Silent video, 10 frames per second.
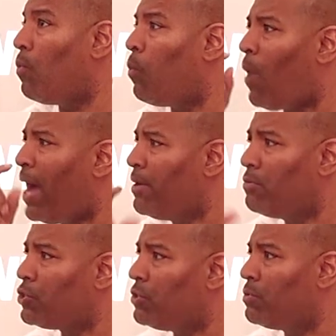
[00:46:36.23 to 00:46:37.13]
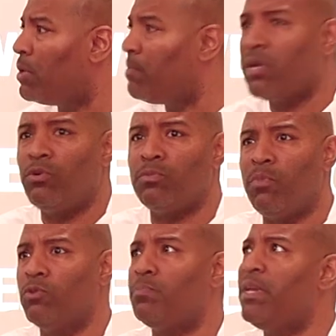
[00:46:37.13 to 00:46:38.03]
Why don't you go, because
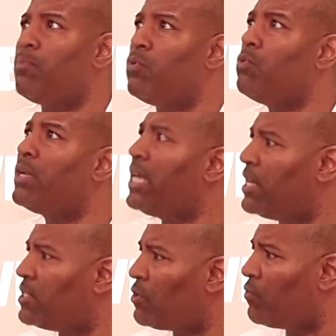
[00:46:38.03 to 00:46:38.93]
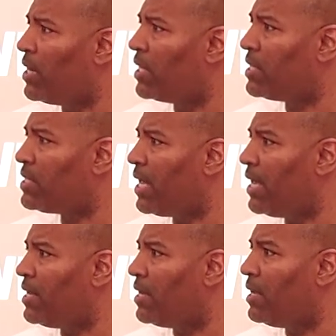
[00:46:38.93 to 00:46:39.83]
most people who get into real
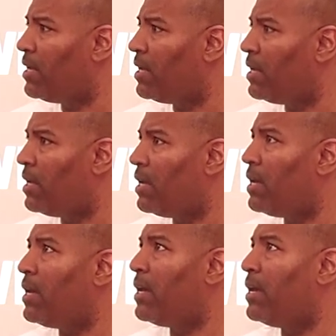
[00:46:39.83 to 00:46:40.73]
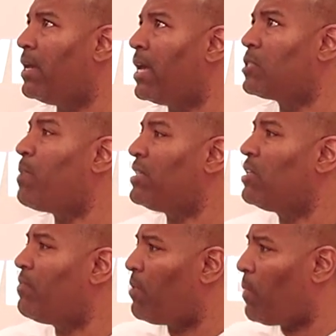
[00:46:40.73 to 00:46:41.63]
estate,
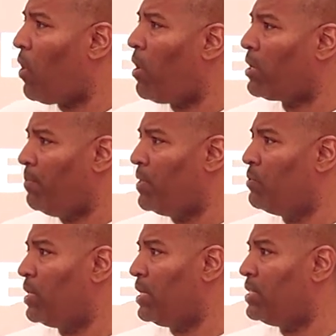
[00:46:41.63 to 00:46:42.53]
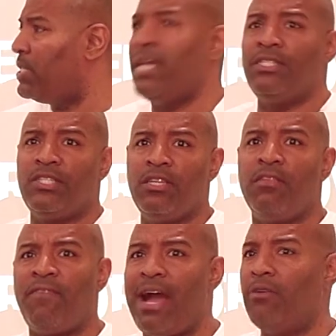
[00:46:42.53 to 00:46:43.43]
especially from our communities, they see
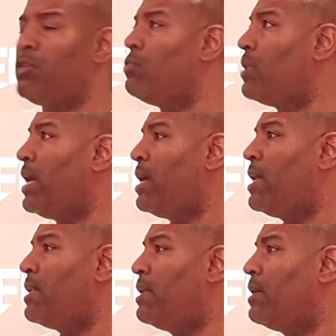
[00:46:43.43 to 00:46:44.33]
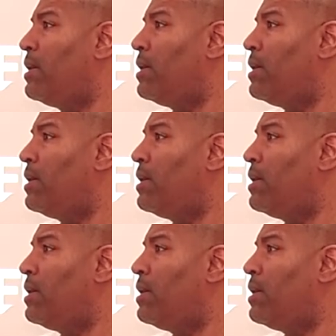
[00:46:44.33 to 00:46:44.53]
the value in,